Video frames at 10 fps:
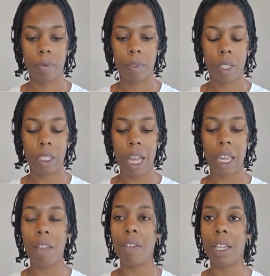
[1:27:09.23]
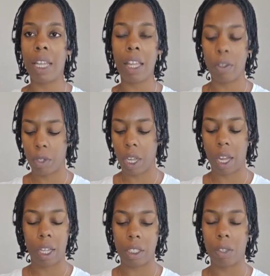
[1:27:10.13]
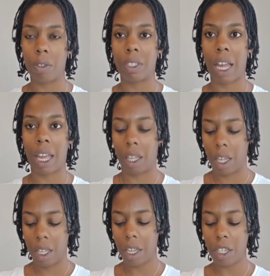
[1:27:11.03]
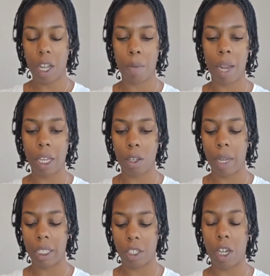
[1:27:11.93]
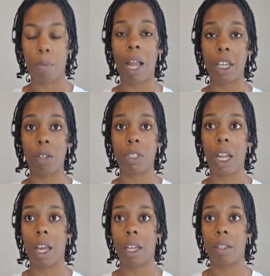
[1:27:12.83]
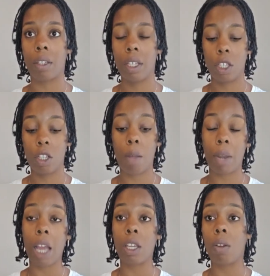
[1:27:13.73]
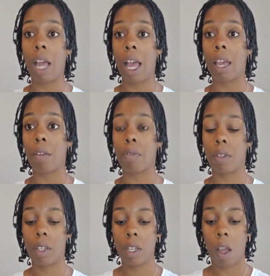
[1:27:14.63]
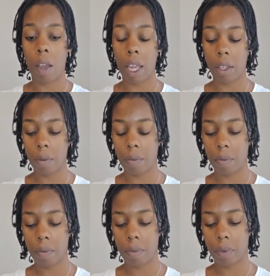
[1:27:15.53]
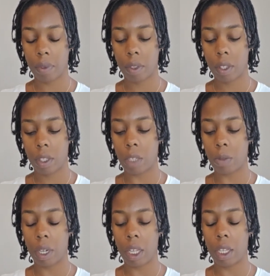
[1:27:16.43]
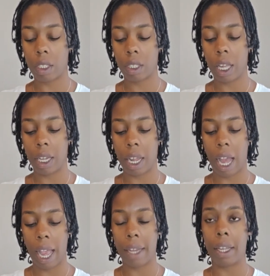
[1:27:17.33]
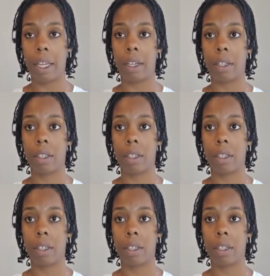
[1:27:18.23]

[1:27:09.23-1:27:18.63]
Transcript: It's like even in death you shine. So it's like they're trying to block your blessing. They're trying to block your shine. They're trying to block your life. Okay, that's what it is. Yeah, and they hiding it here.